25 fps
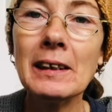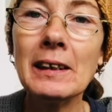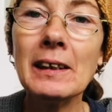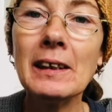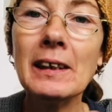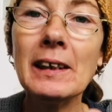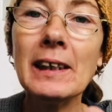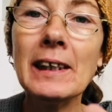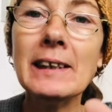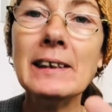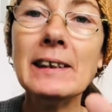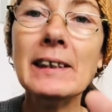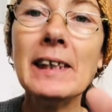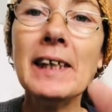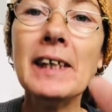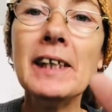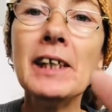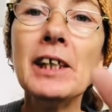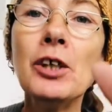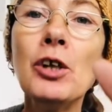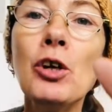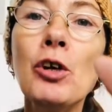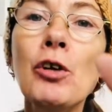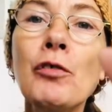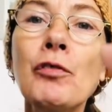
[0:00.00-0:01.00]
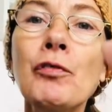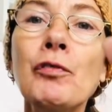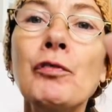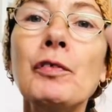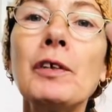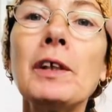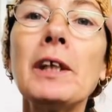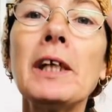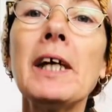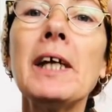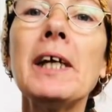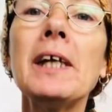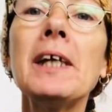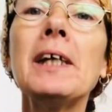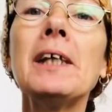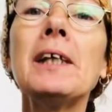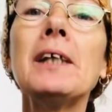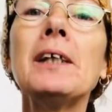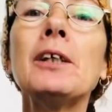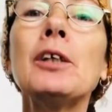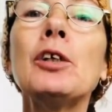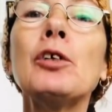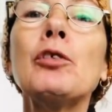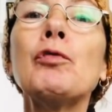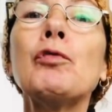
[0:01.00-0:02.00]
they take off again
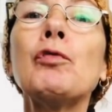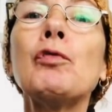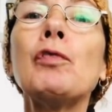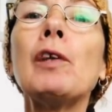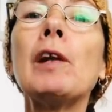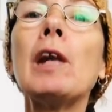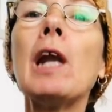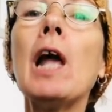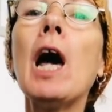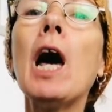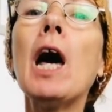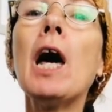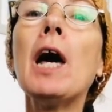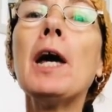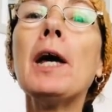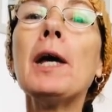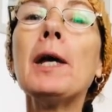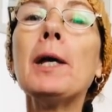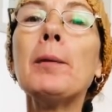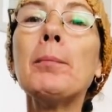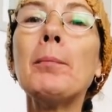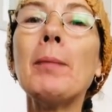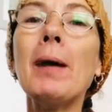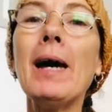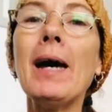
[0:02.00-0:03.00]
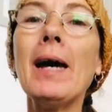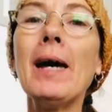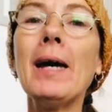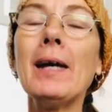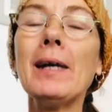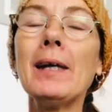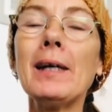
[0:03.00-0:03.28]
and fly back.